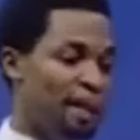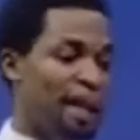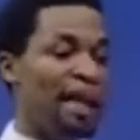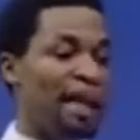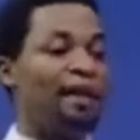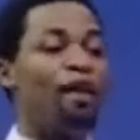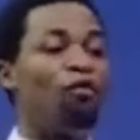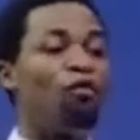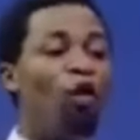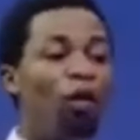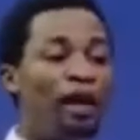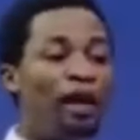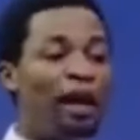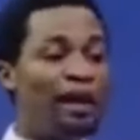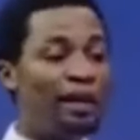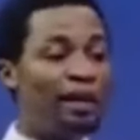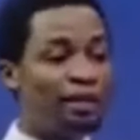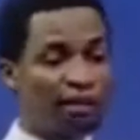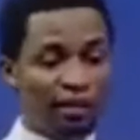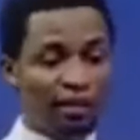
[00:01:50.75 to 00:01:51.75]
that have gone
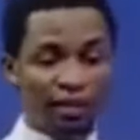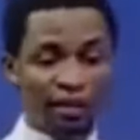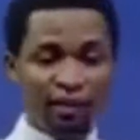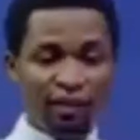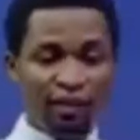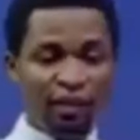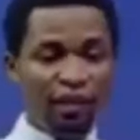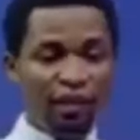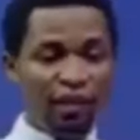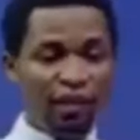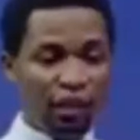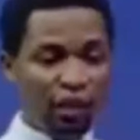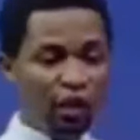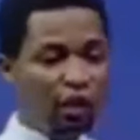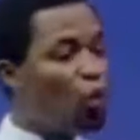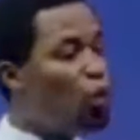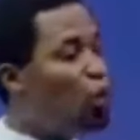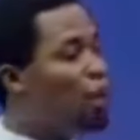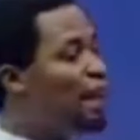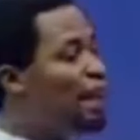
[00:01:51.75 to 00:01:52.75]
ahead
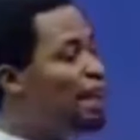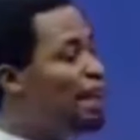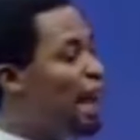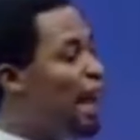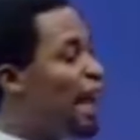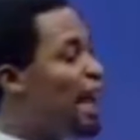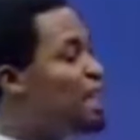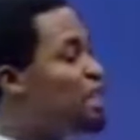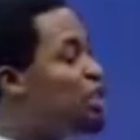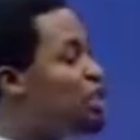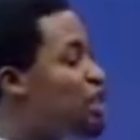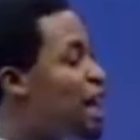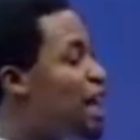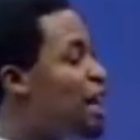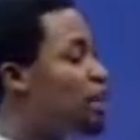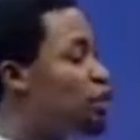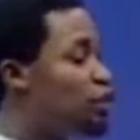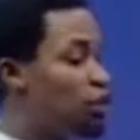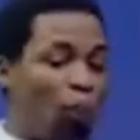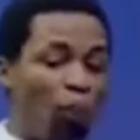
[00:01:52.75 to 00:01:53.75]
you will need
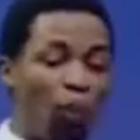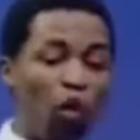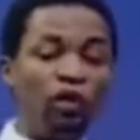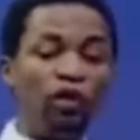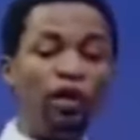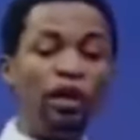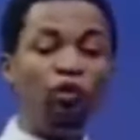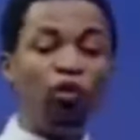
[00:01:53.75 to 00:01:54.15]
angelic support.